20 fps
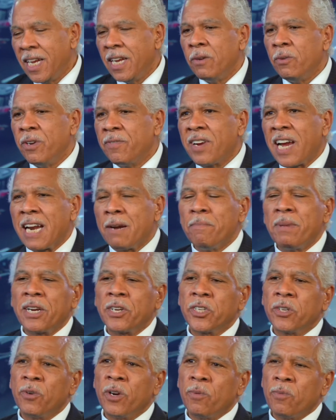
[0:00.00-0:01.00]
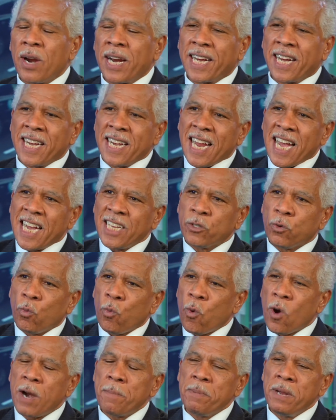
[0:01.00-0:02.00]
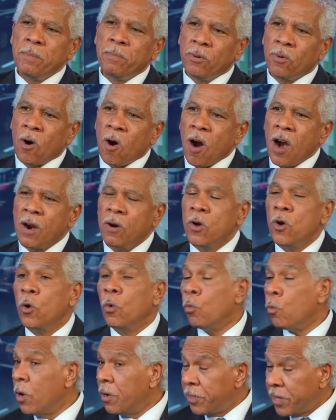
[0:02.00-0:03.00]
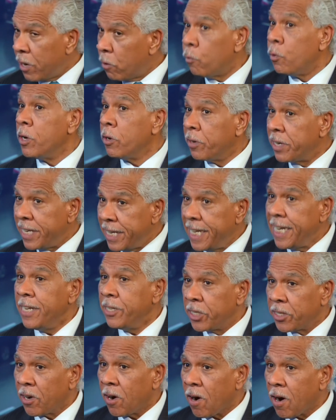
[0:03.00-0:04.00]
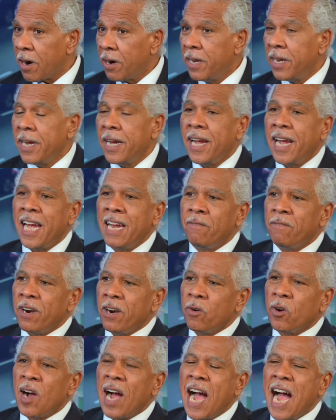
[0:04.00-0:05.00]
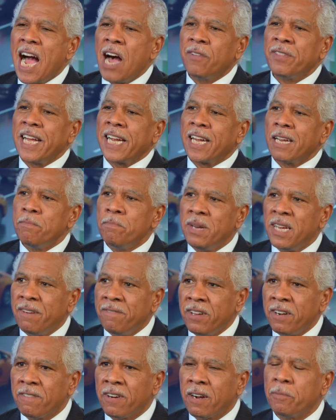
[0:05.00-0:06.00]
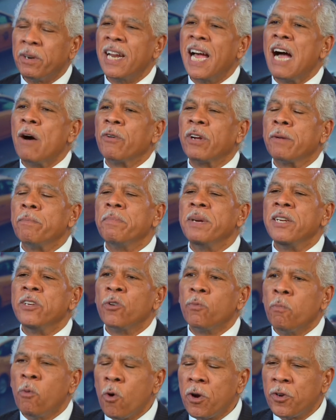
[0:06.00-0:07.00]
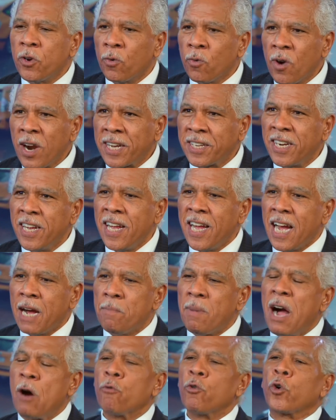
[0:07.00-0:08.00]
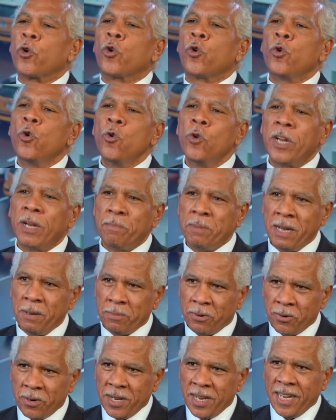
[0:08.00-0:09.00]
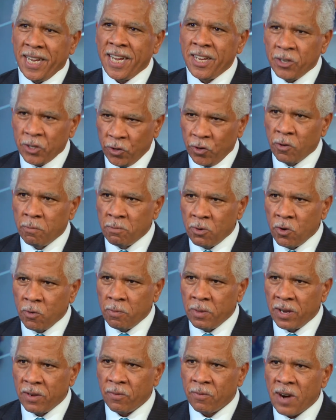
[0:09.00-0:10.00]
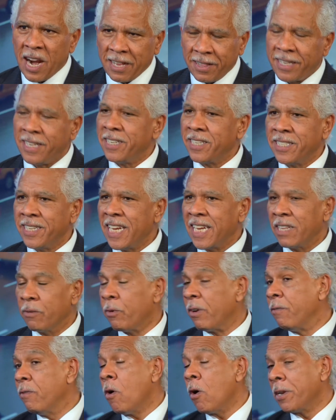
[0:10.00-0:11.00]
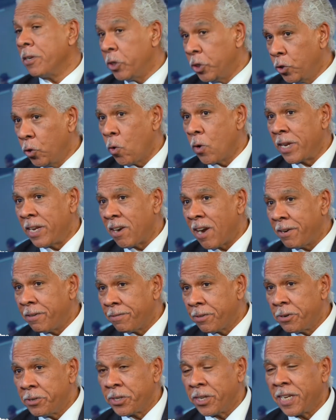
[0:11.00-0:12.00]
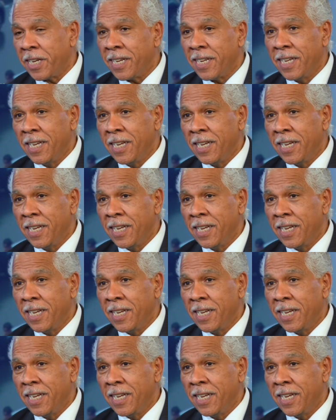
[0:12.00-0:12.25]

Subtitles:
We've got to make sure we recognize where people are, what their real needs are, and very well how they can benefit from it, and how we can be more direct about recruiting people into a movement rather than seeing that we've fallen short in our diversity.